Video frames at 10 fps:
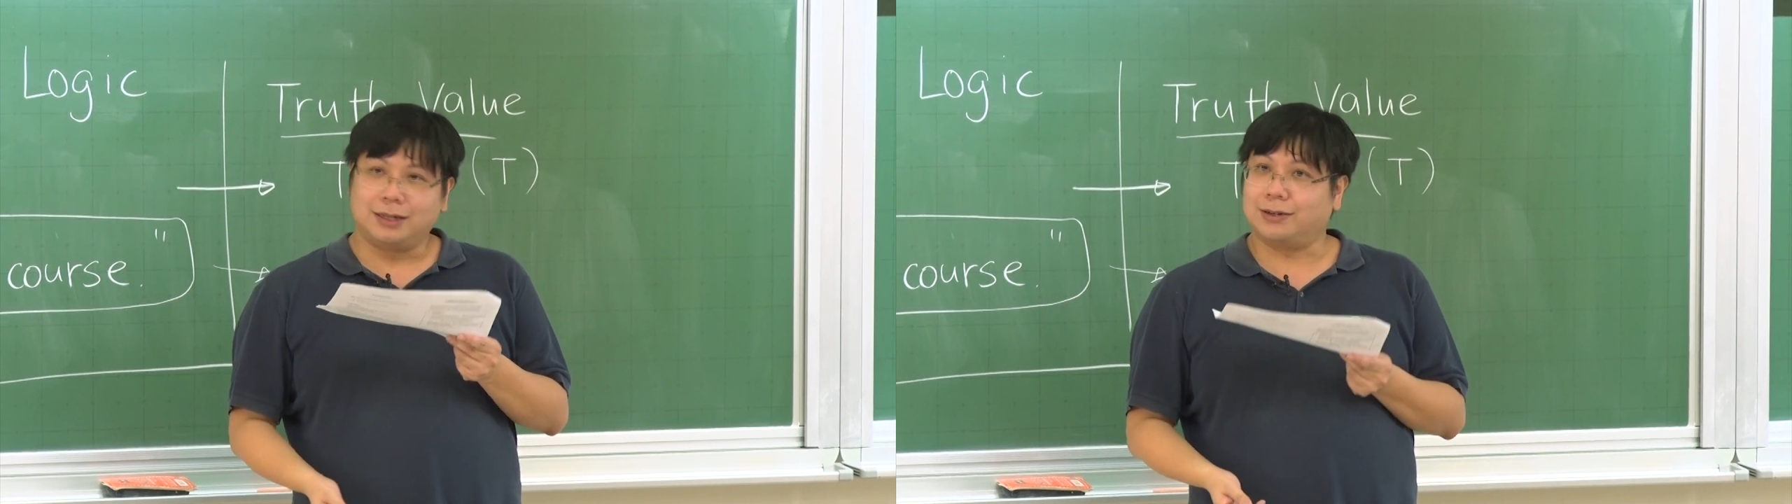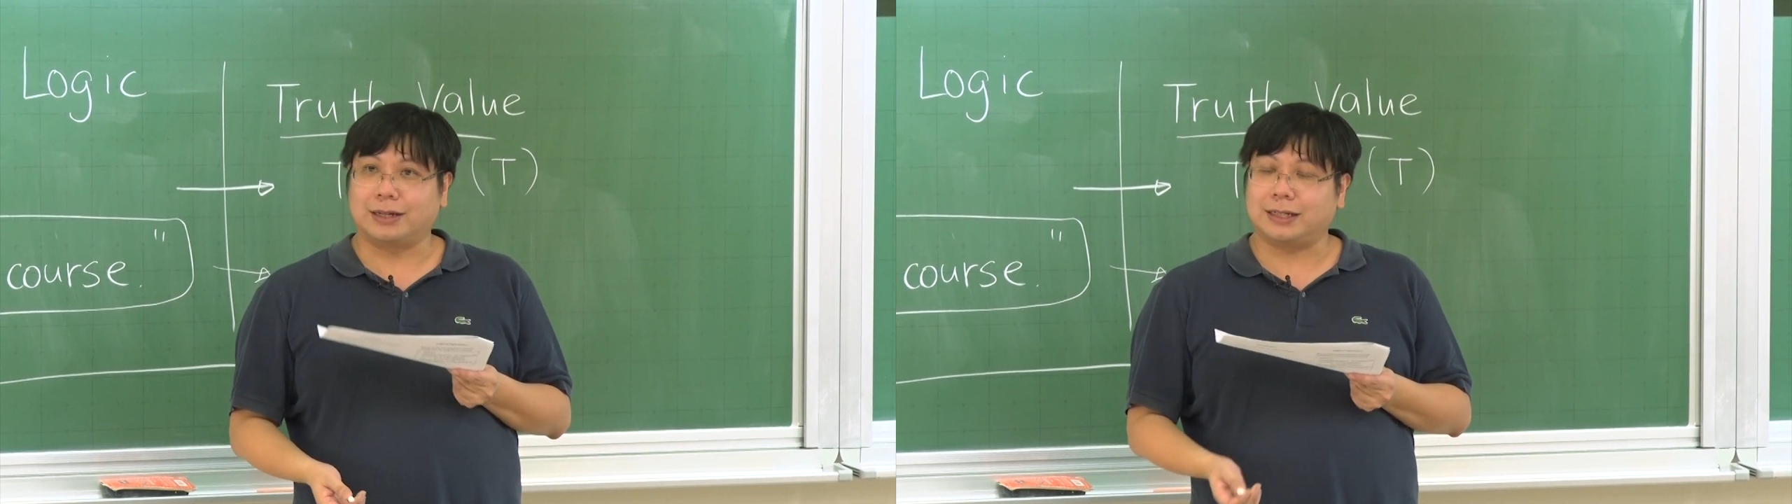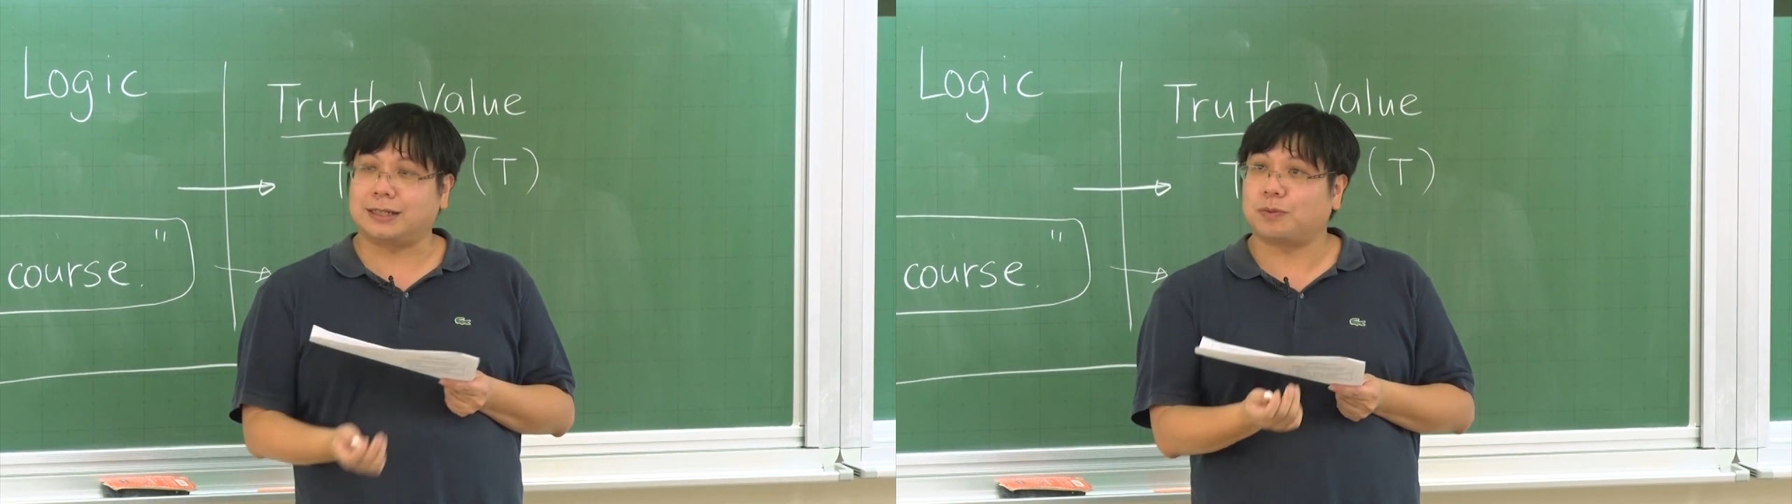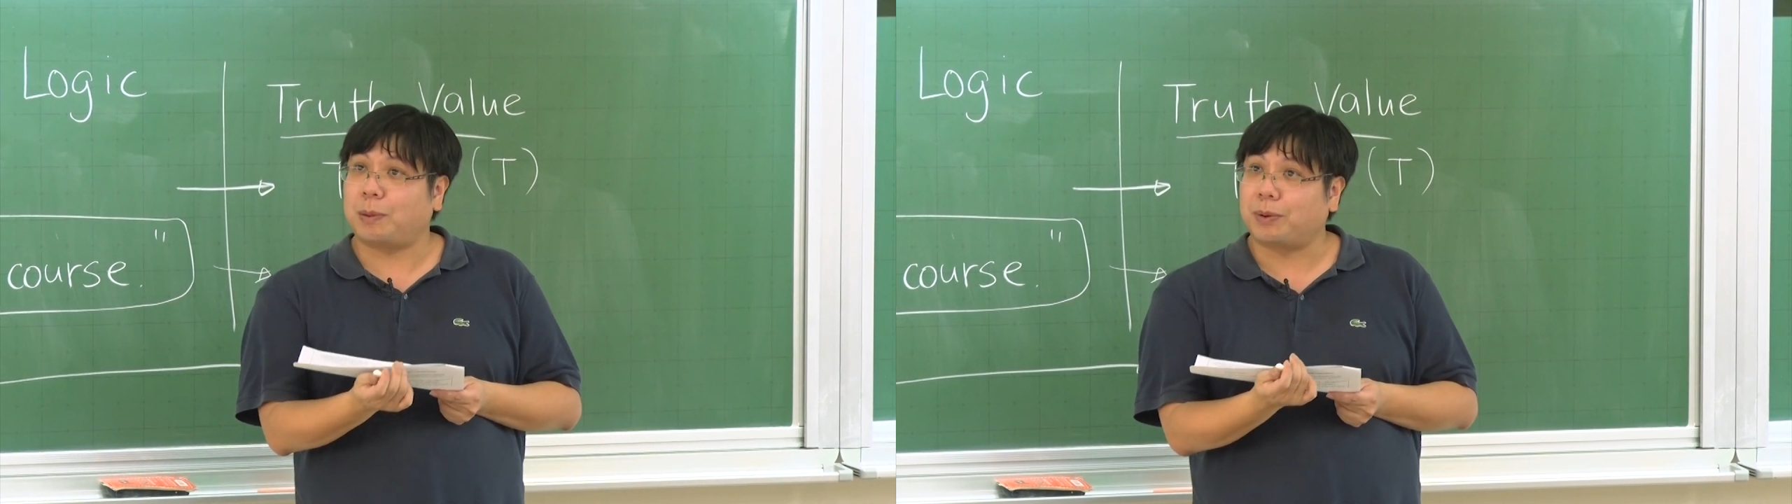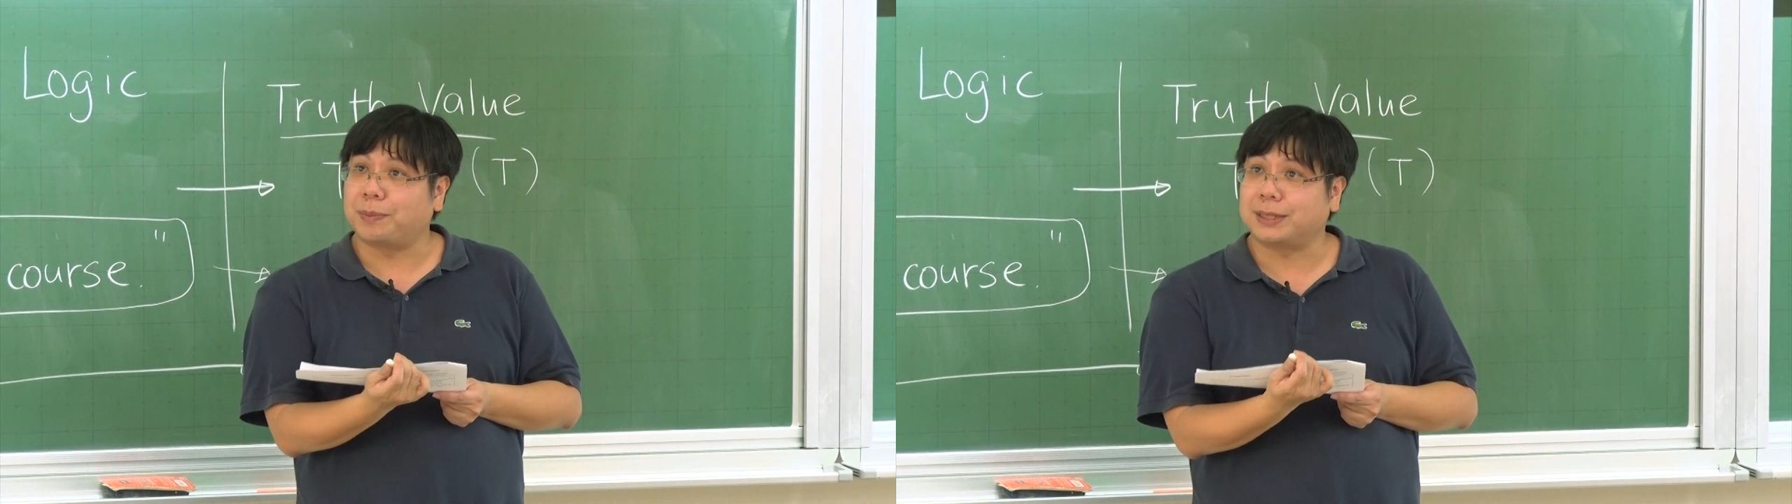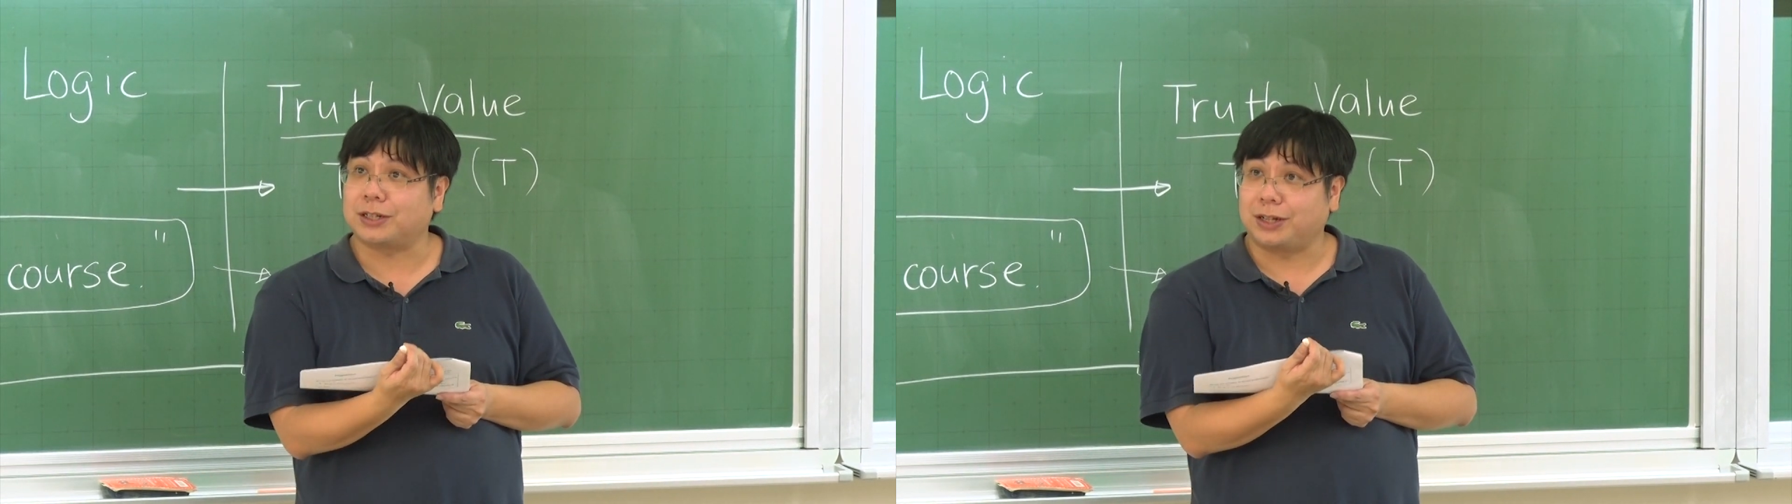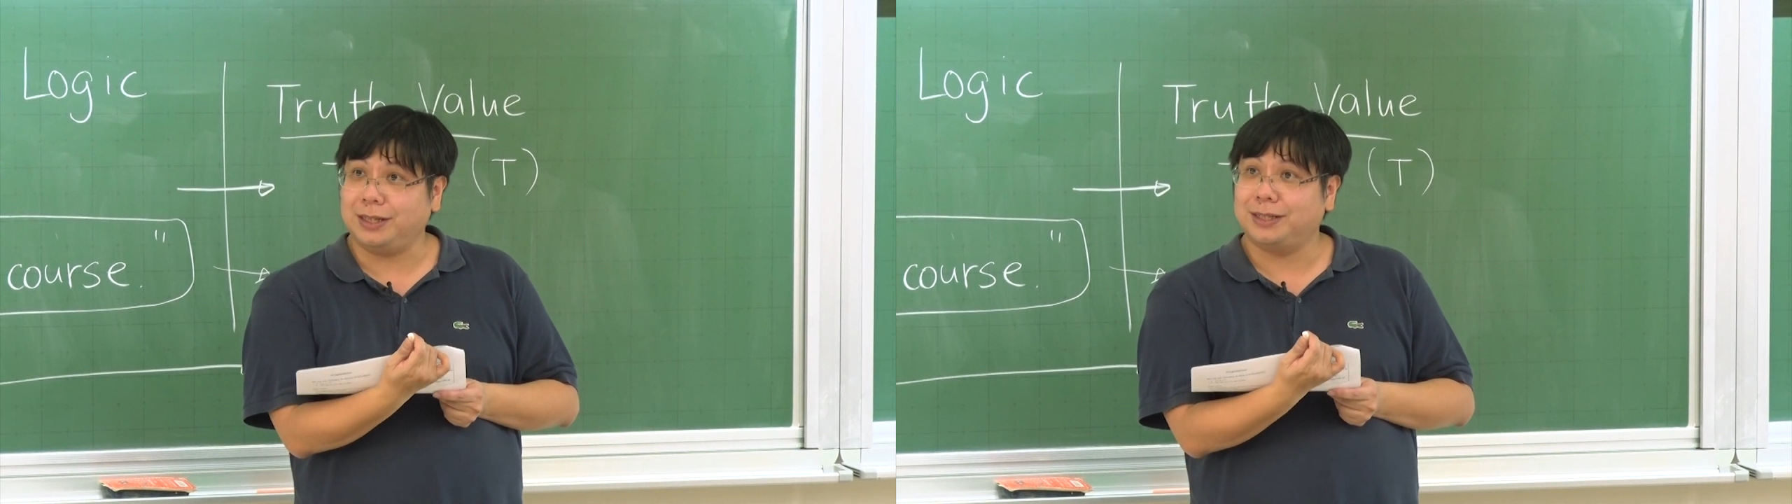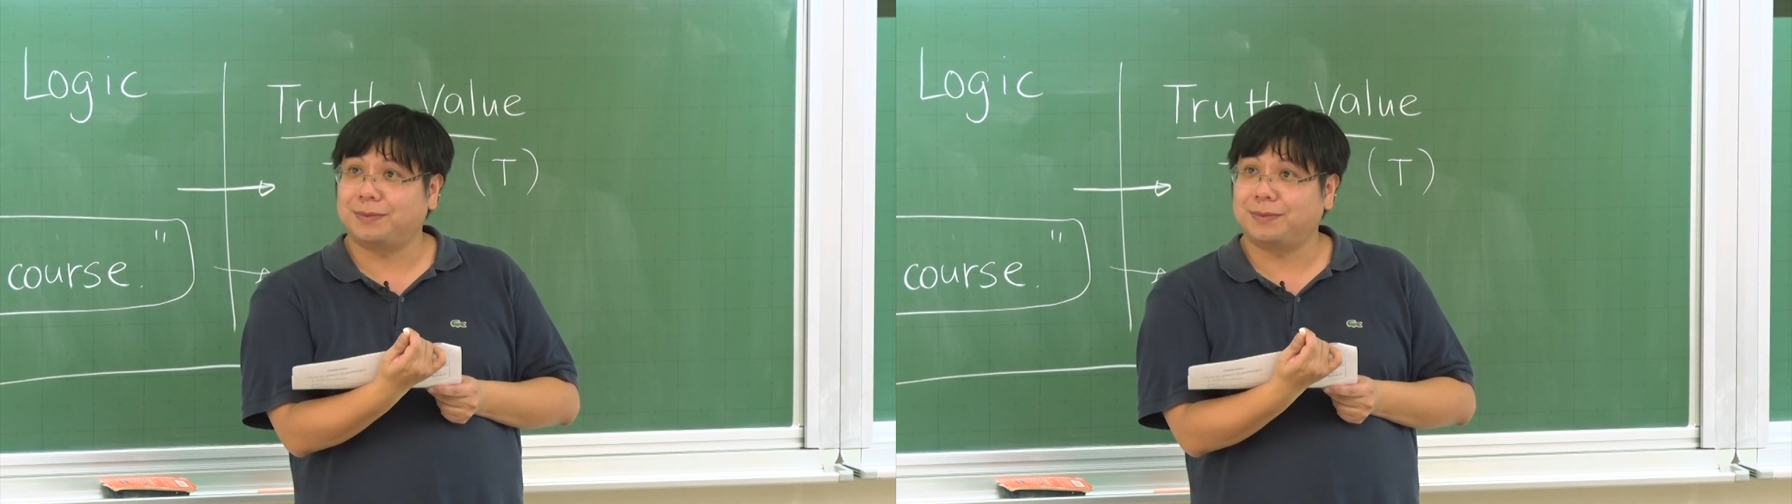Okay, this is one proposition.